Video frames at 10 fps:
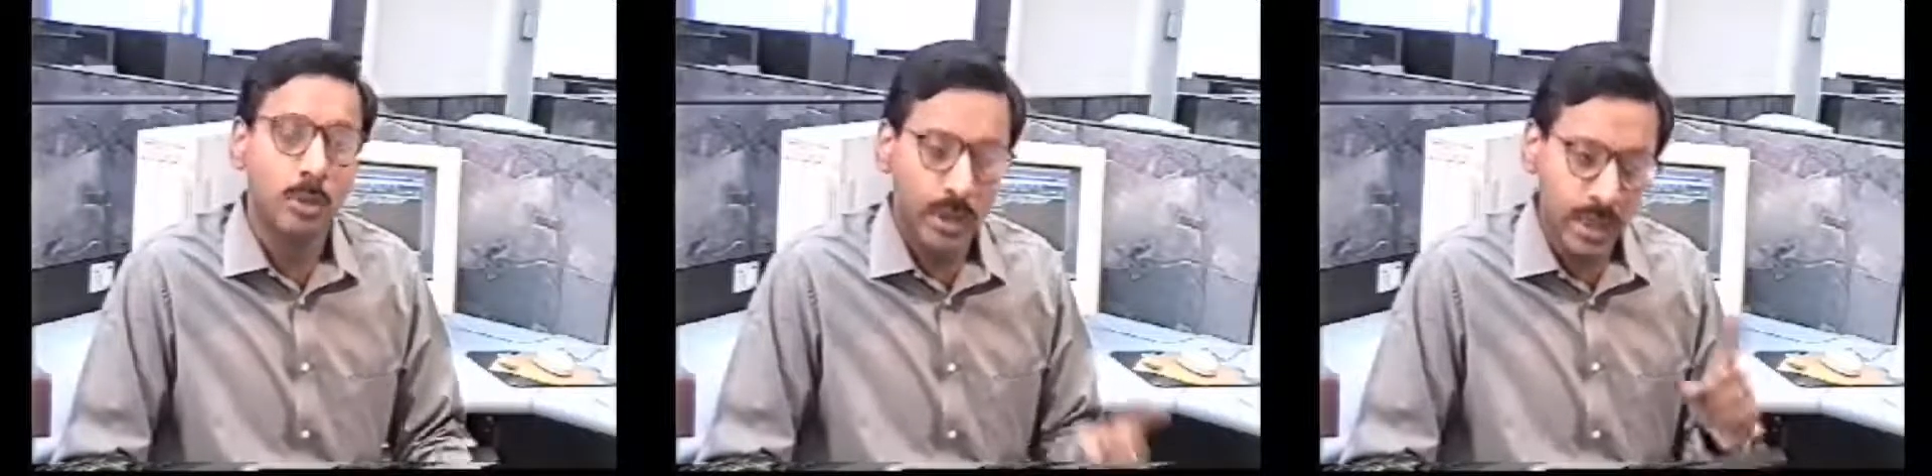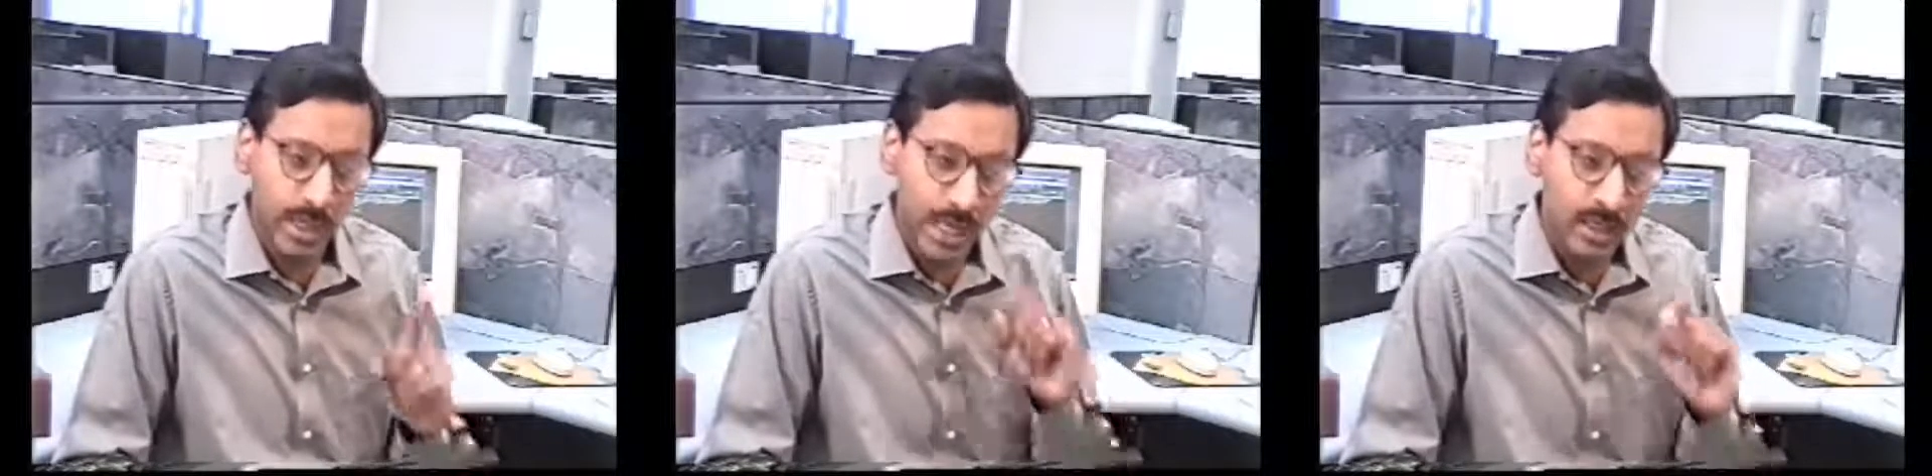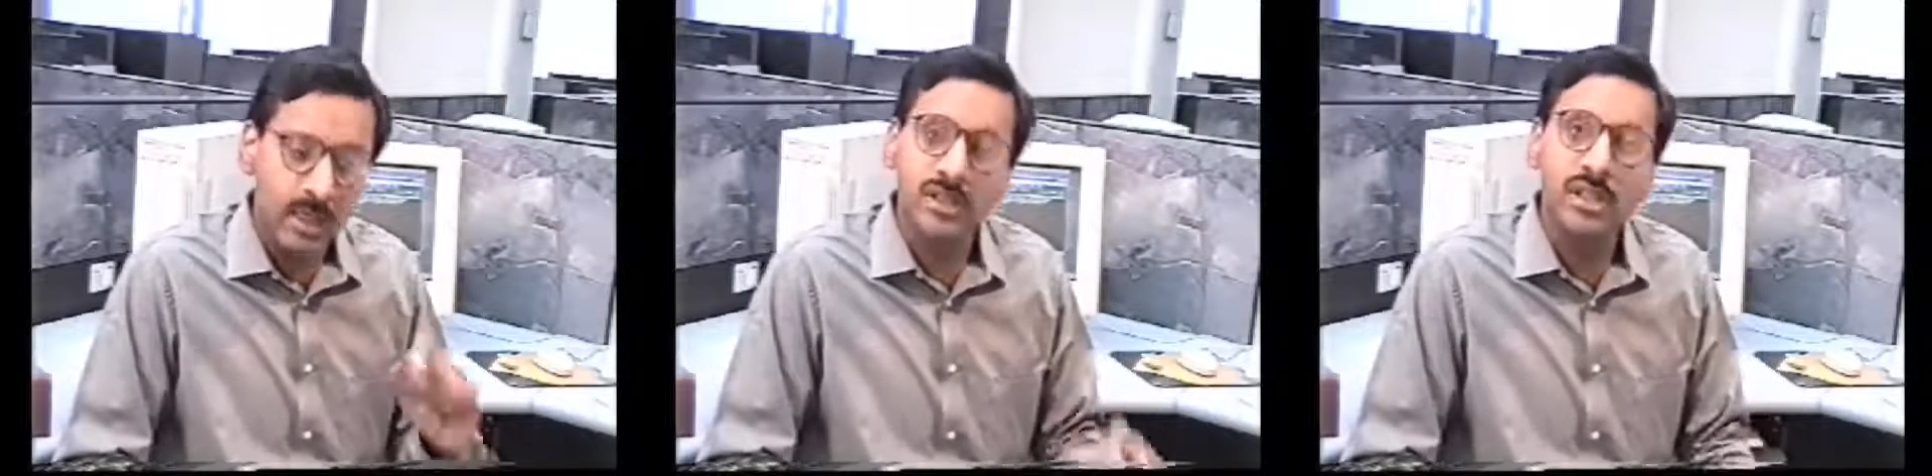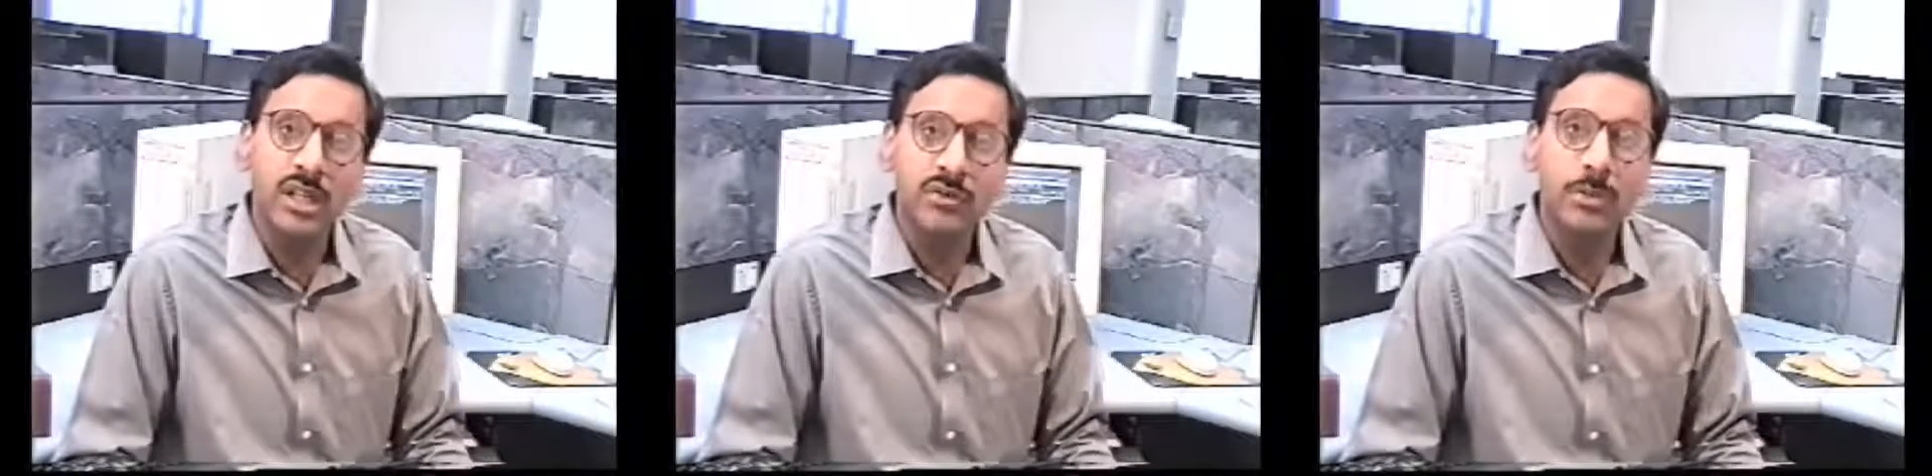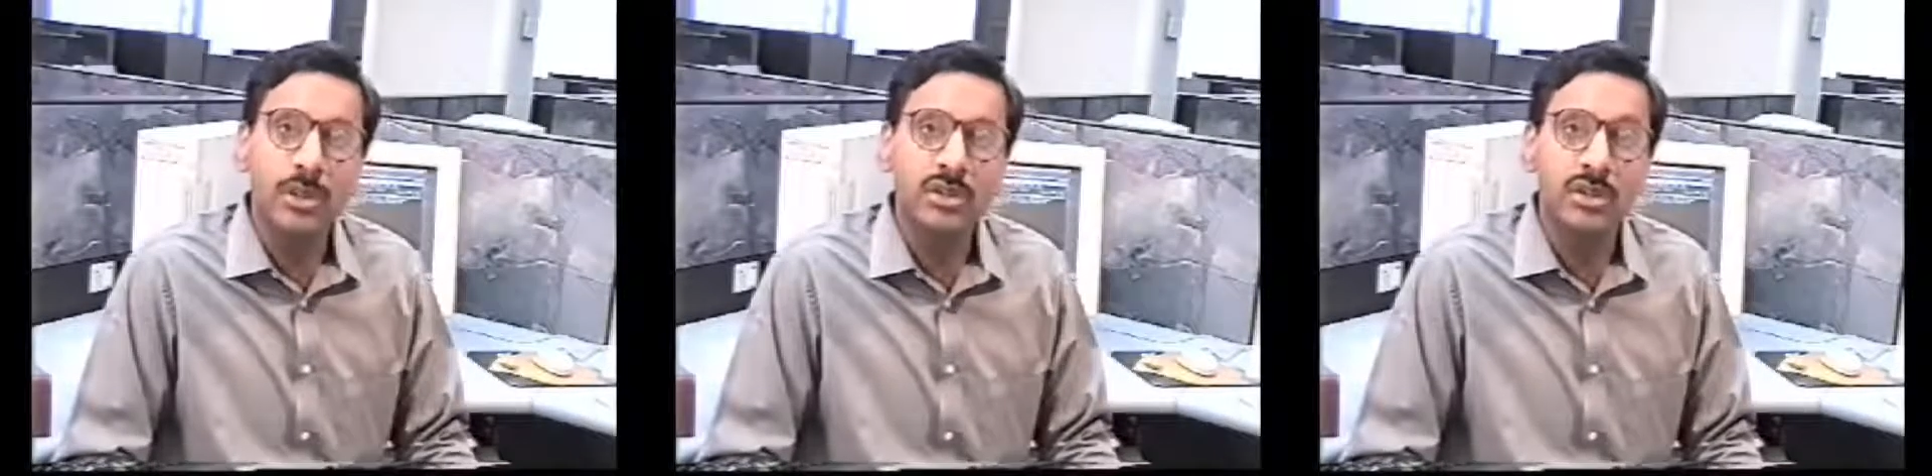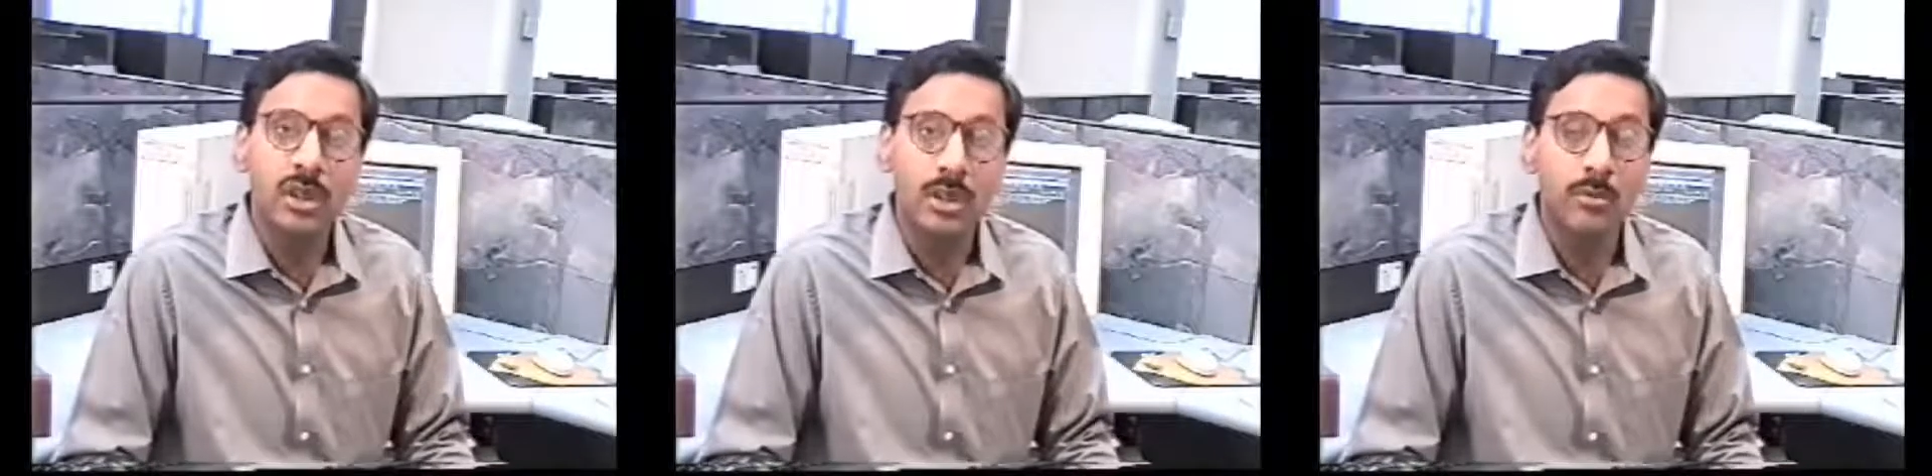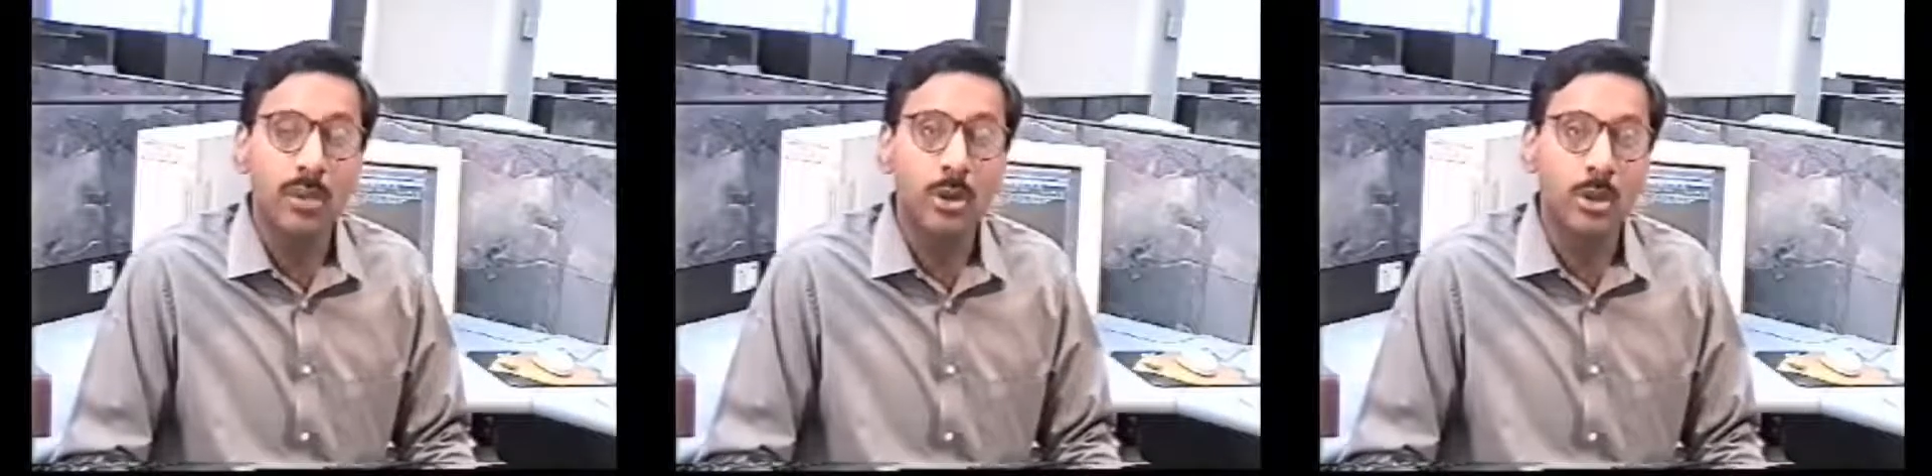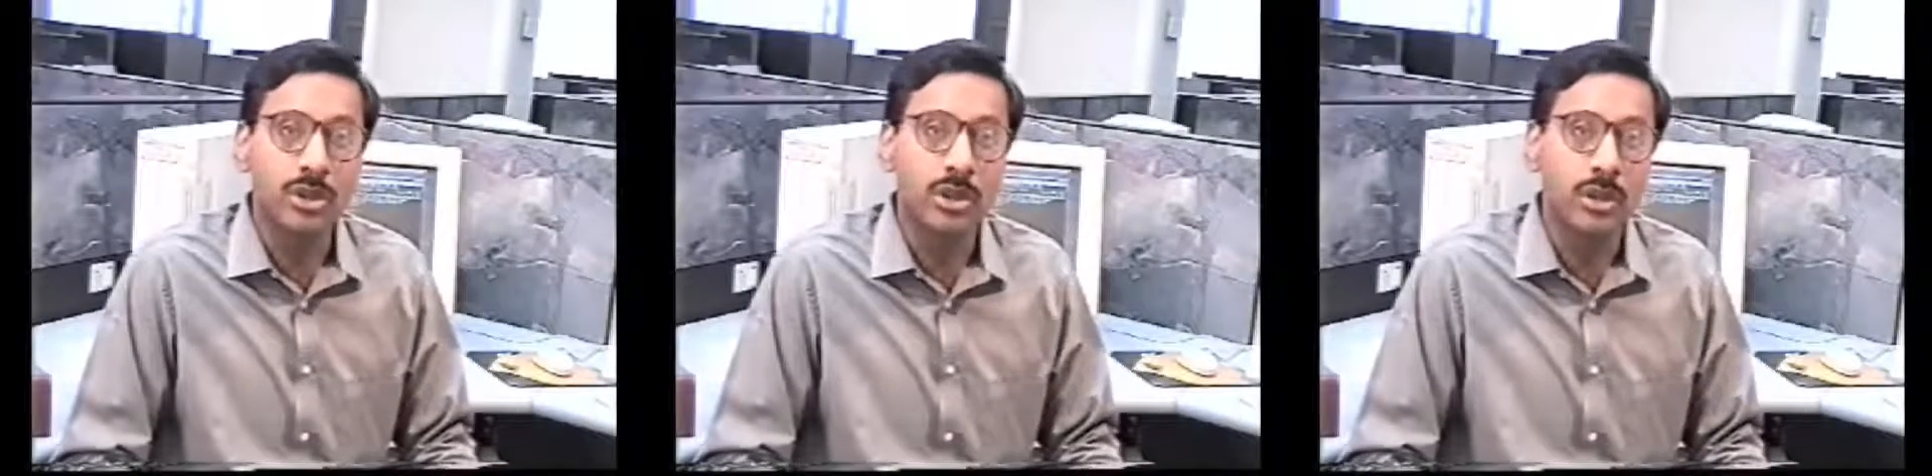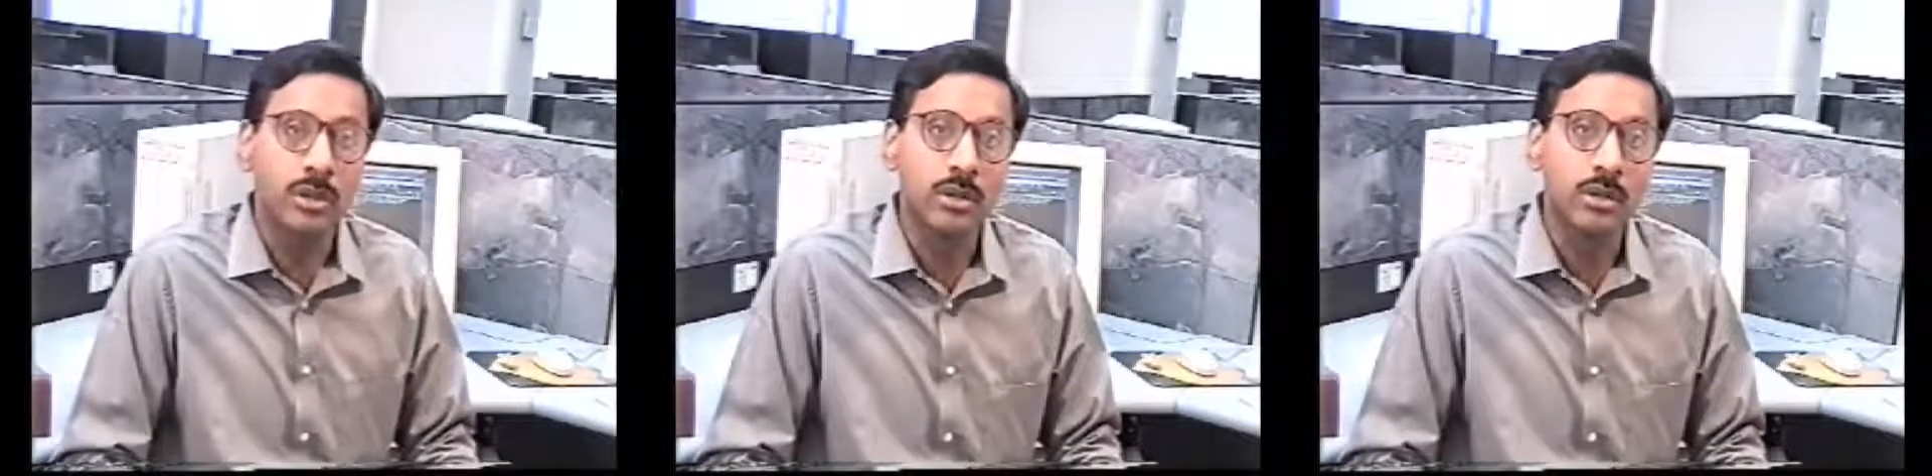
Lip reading: We can analyze the information given by Kochikar